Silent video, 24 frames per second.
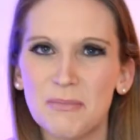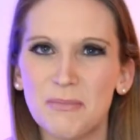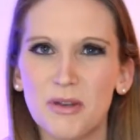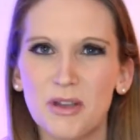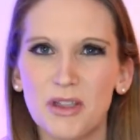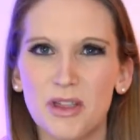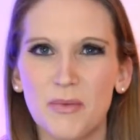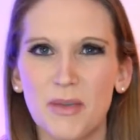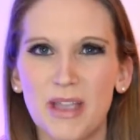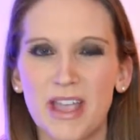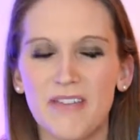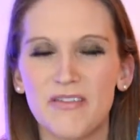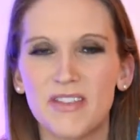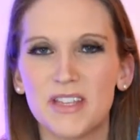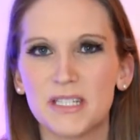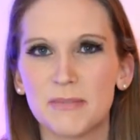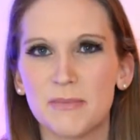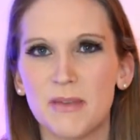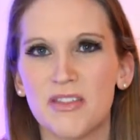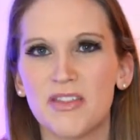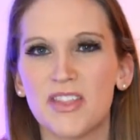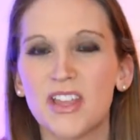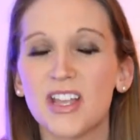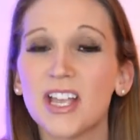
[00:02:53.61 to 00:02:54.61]
book that we have
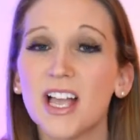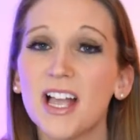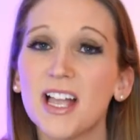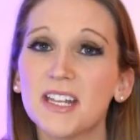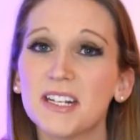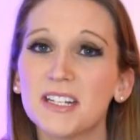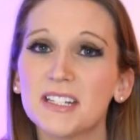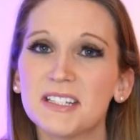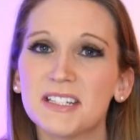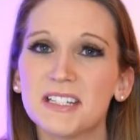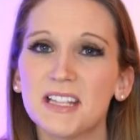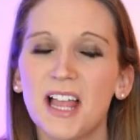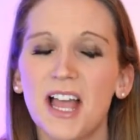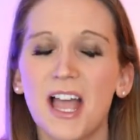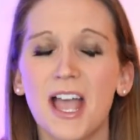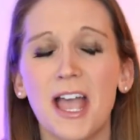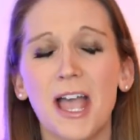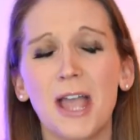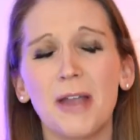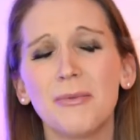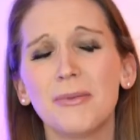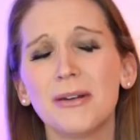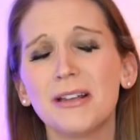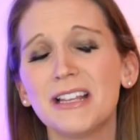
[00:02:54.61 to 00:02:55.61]
this month, The Kindest Lie.
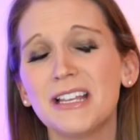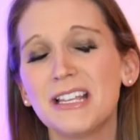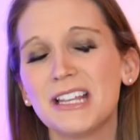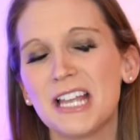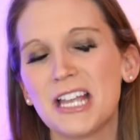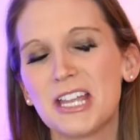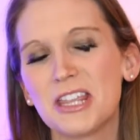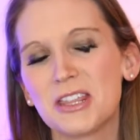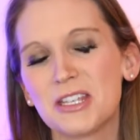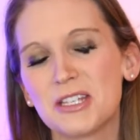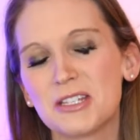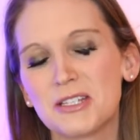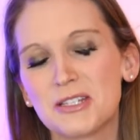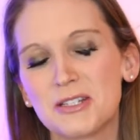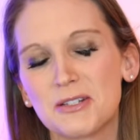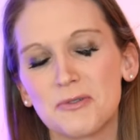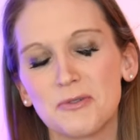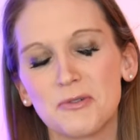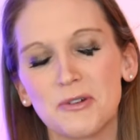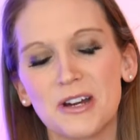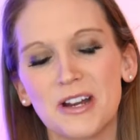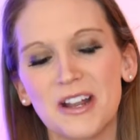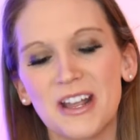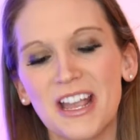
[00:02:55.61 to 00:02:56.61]
I really like this
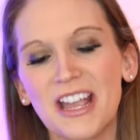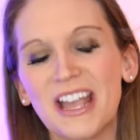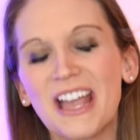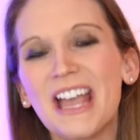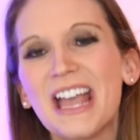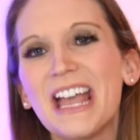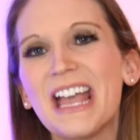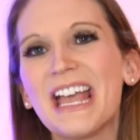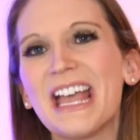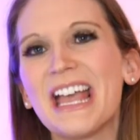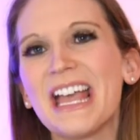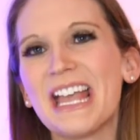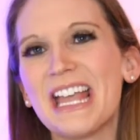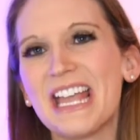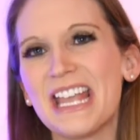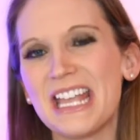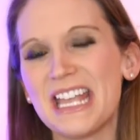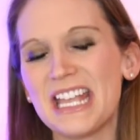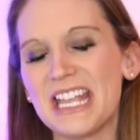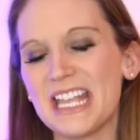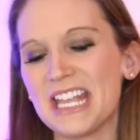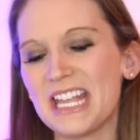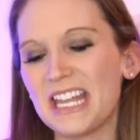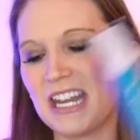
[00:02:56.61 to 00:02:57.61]
story.
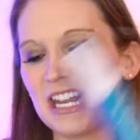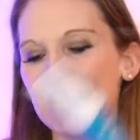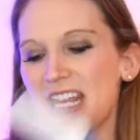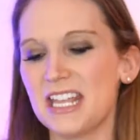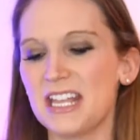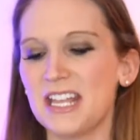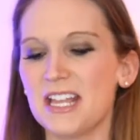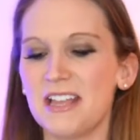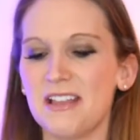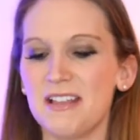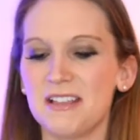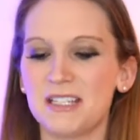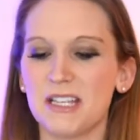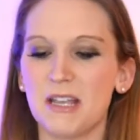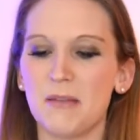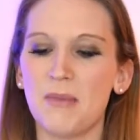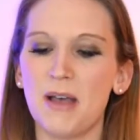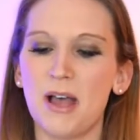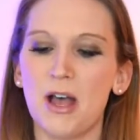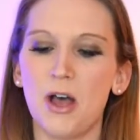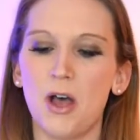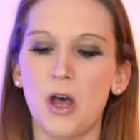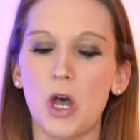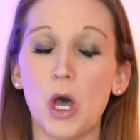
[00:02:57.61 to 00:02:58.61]
It is
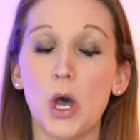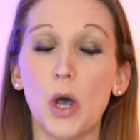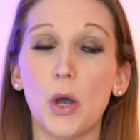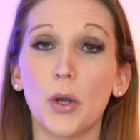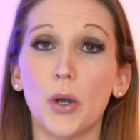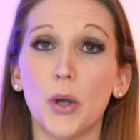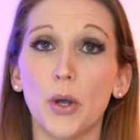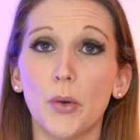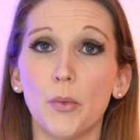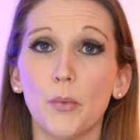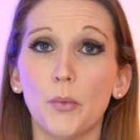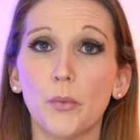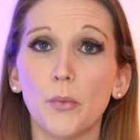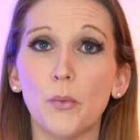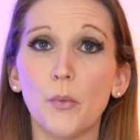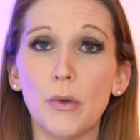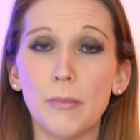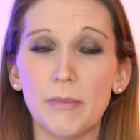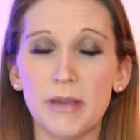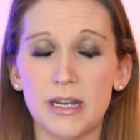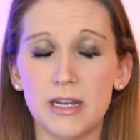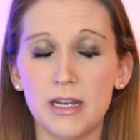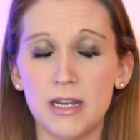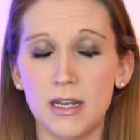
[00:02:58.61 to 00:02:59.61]
about a
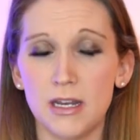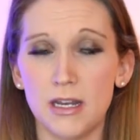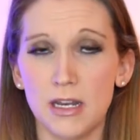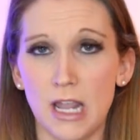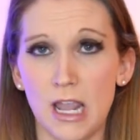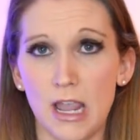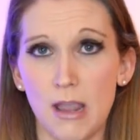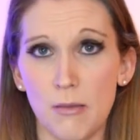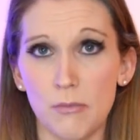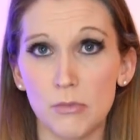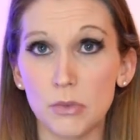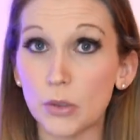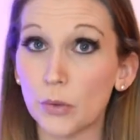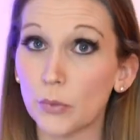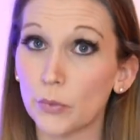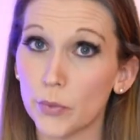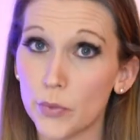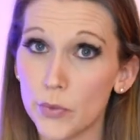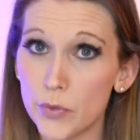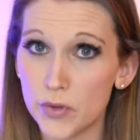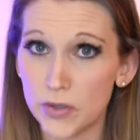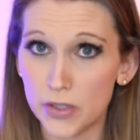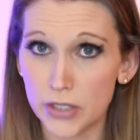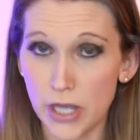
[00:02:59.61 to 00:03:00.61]
woman named
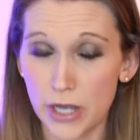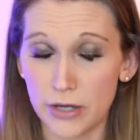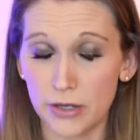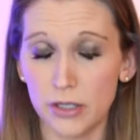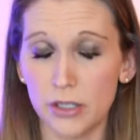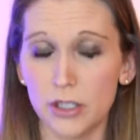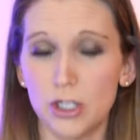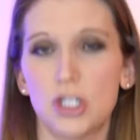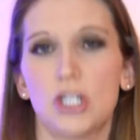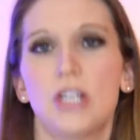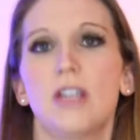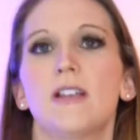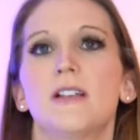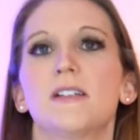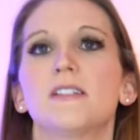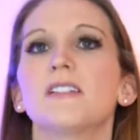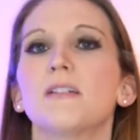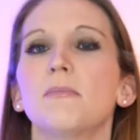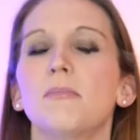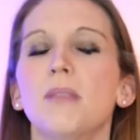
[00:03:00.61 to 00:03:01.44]
Ruth Tuttle. She is a